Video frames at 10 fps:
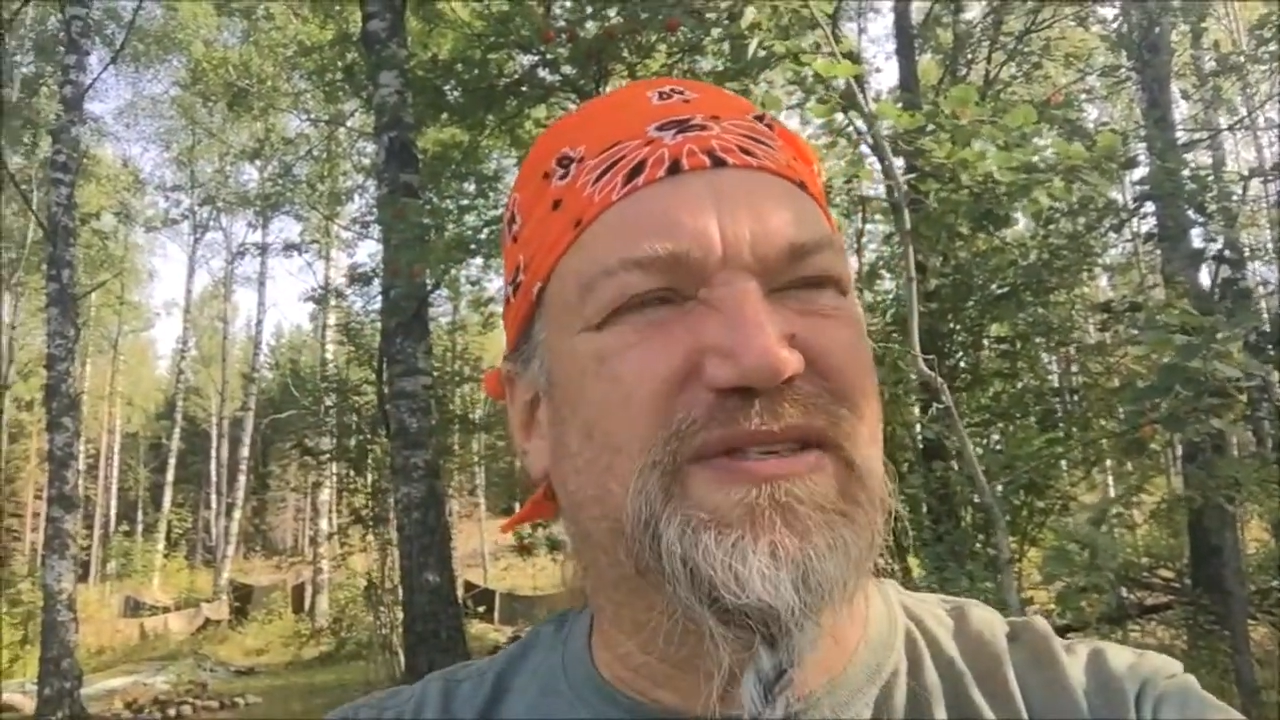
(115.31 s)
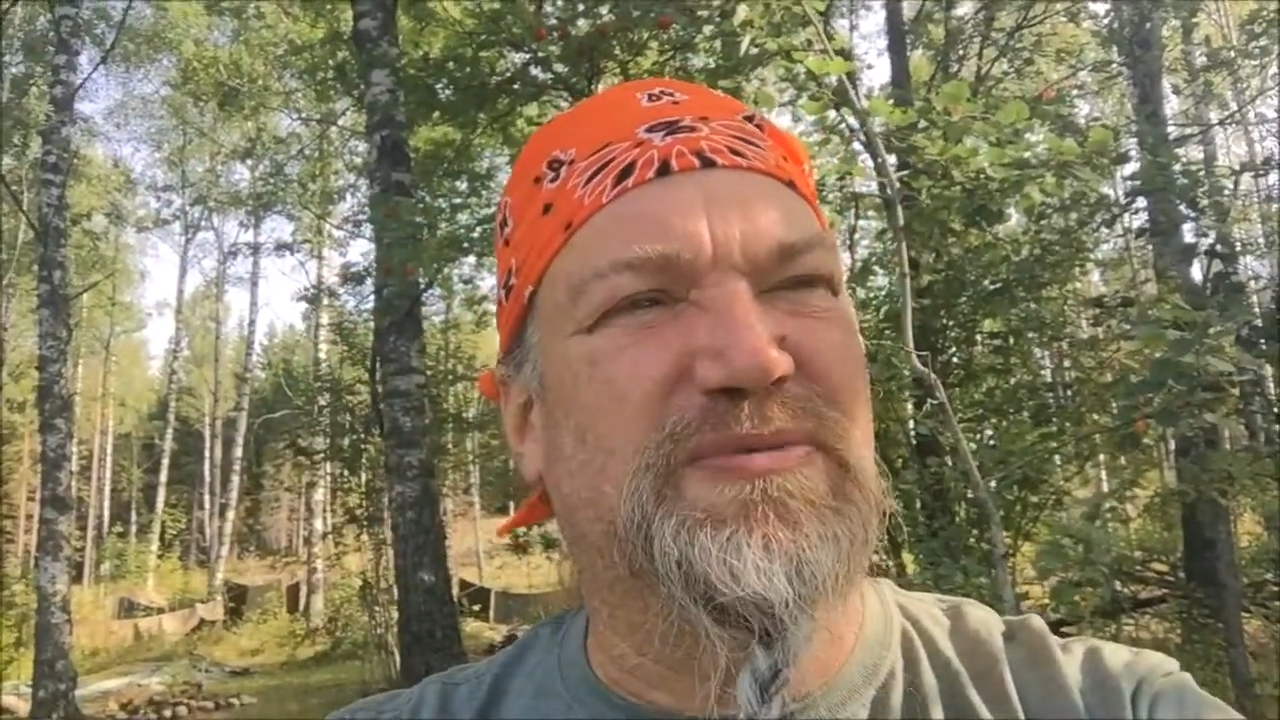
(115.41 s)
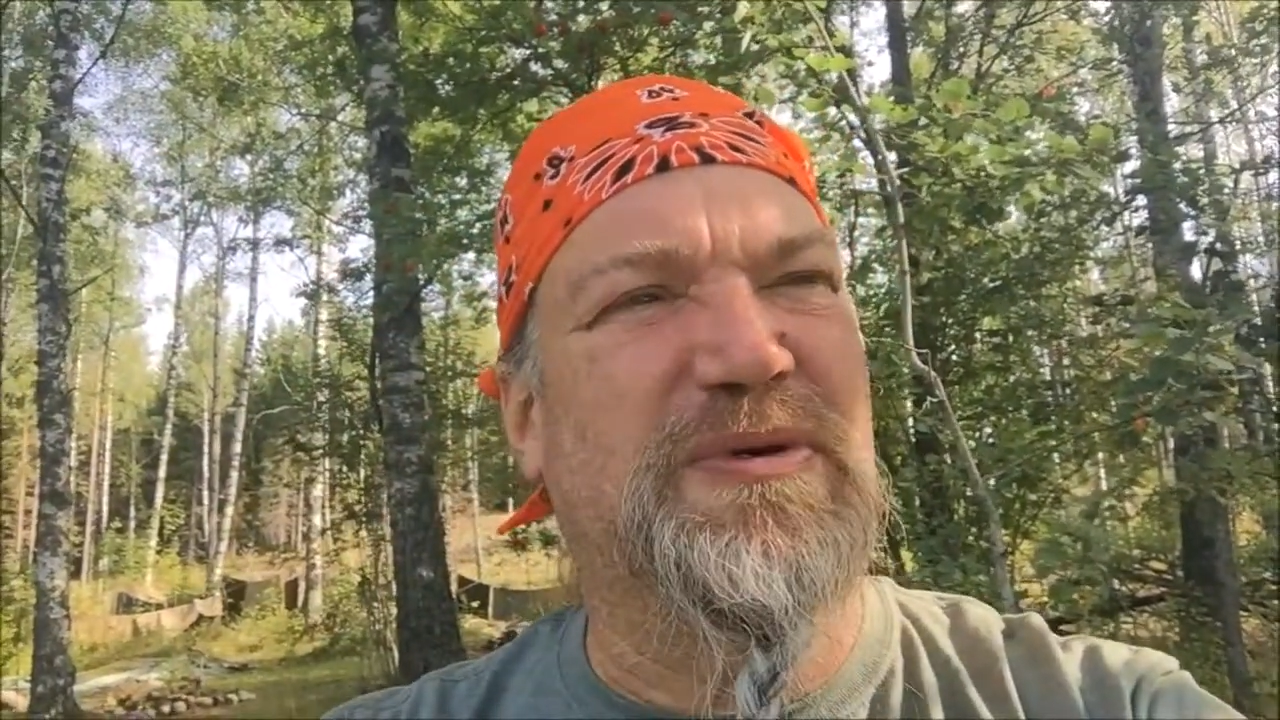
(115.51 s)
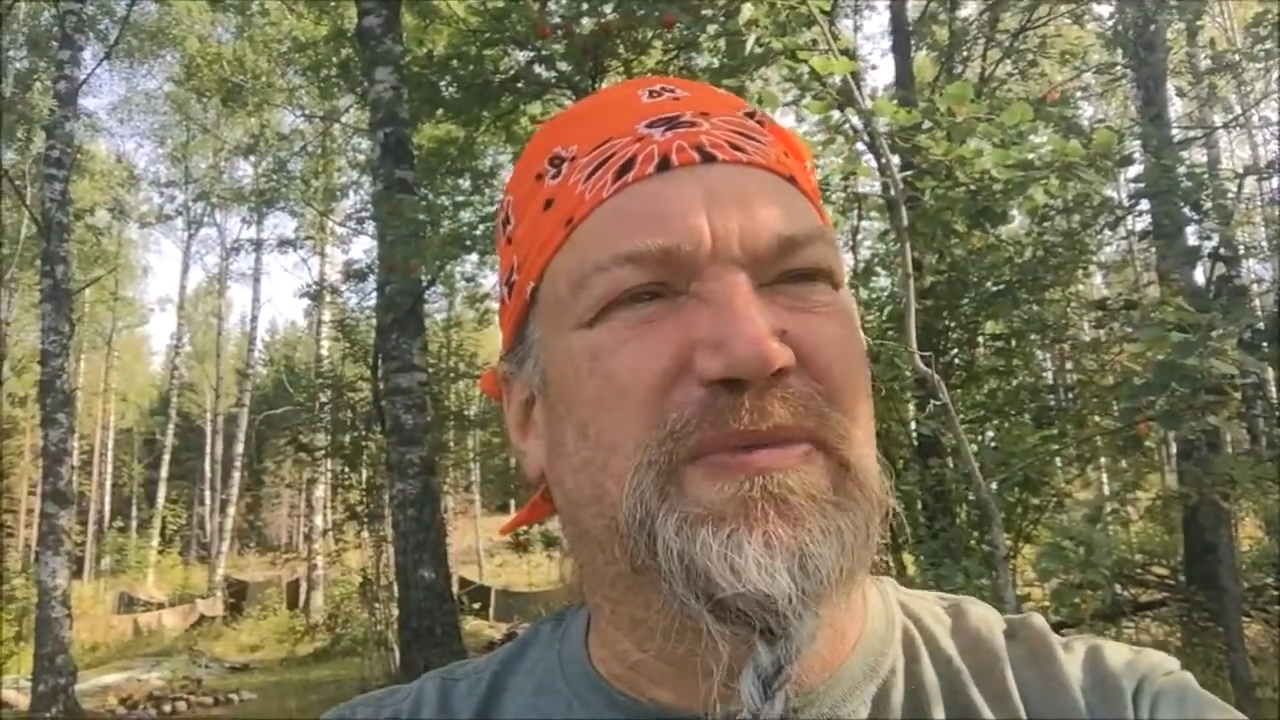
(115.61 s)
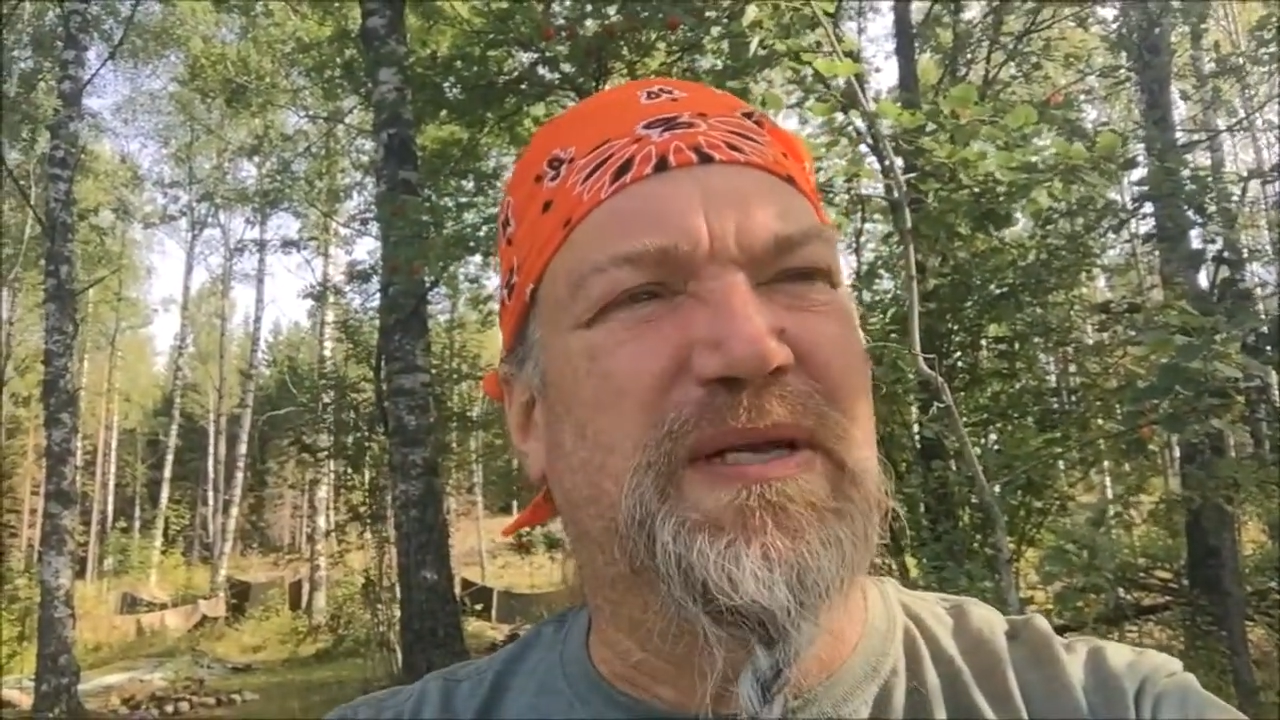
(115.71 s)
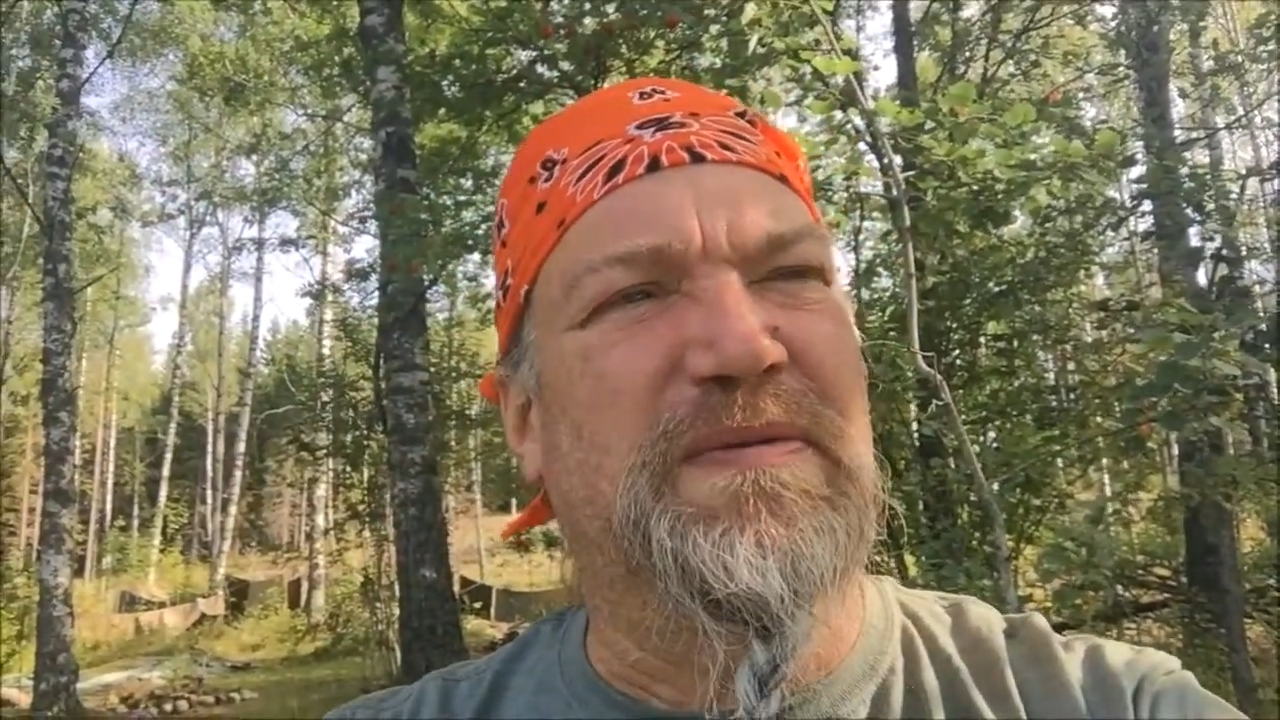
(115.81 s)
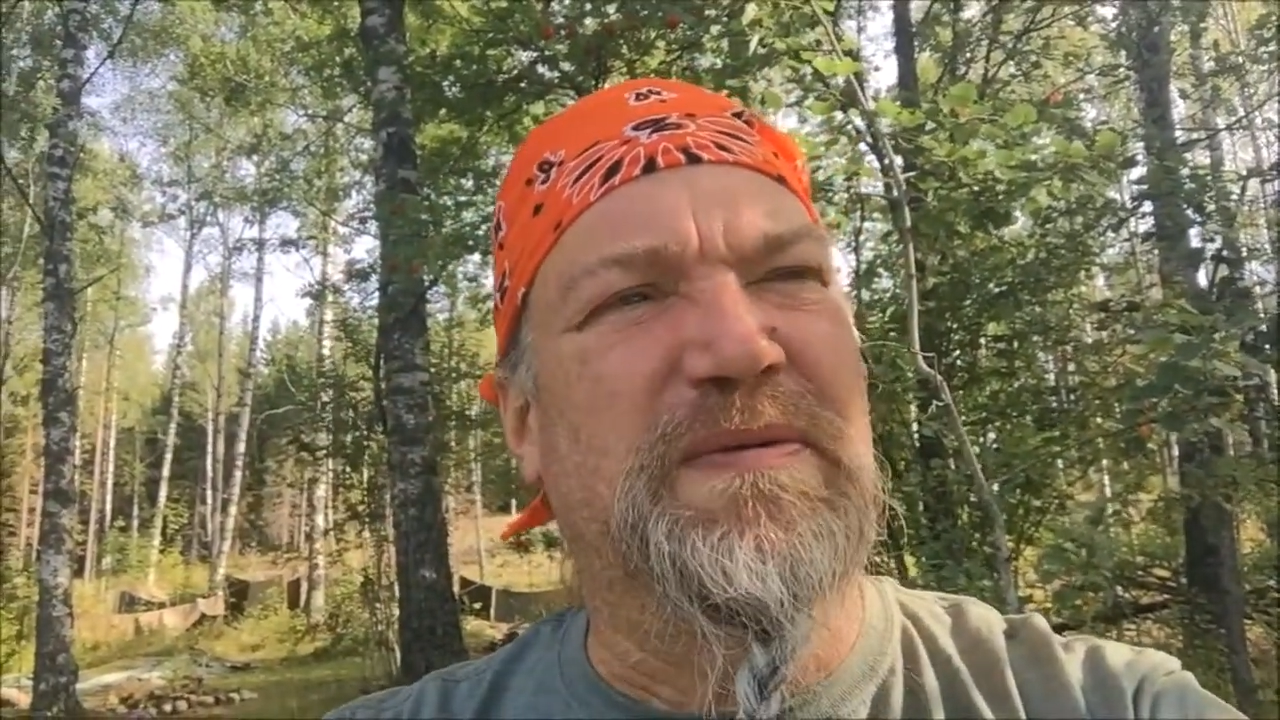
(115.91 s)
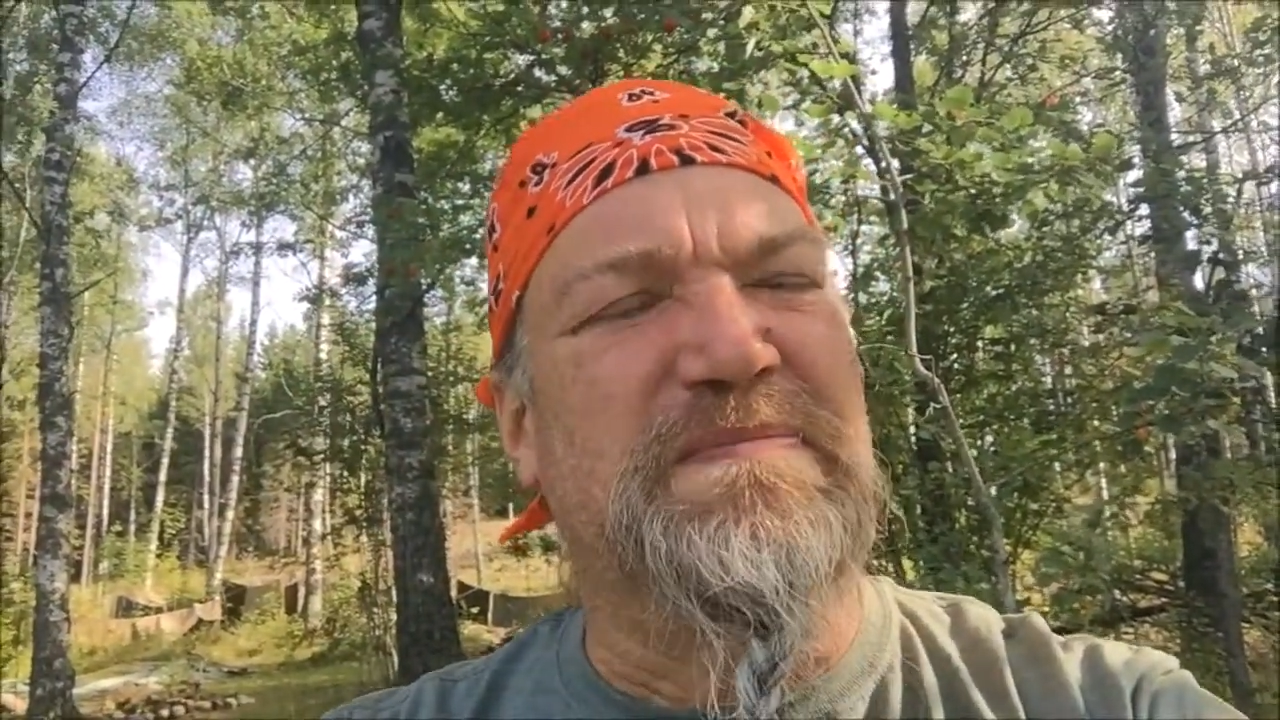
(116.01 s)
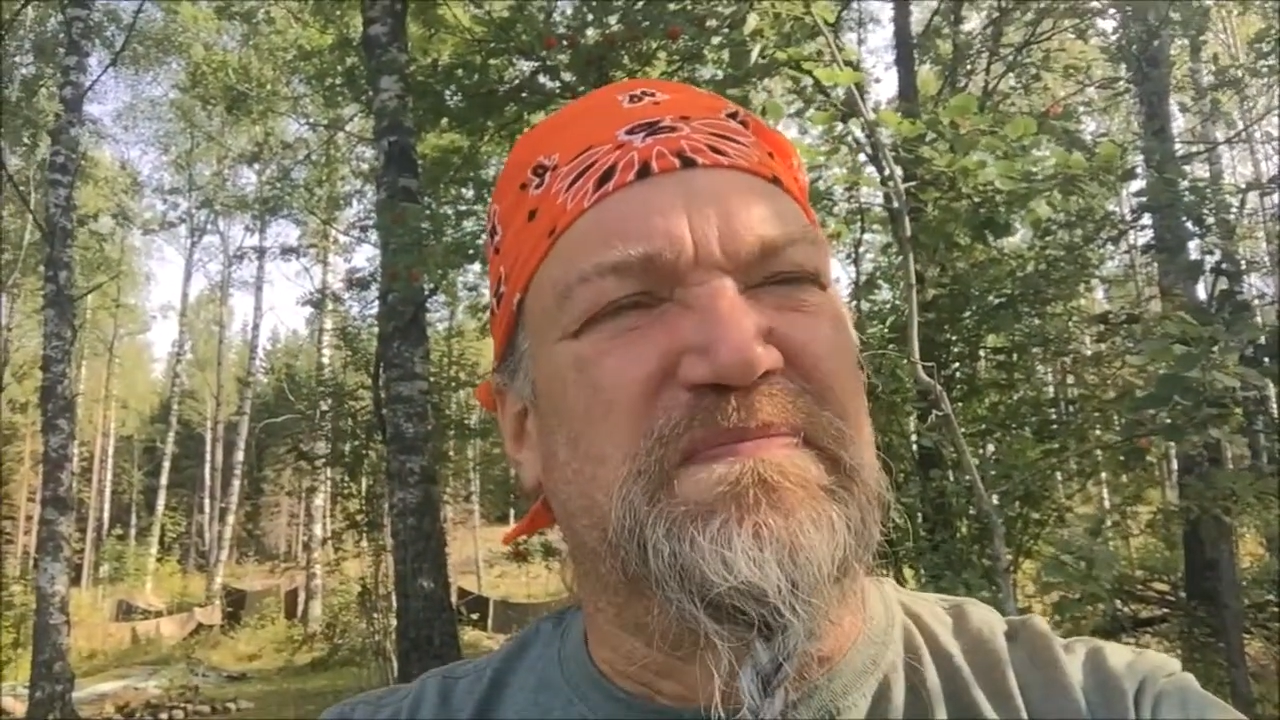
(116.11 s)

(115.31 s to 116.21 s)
This woman,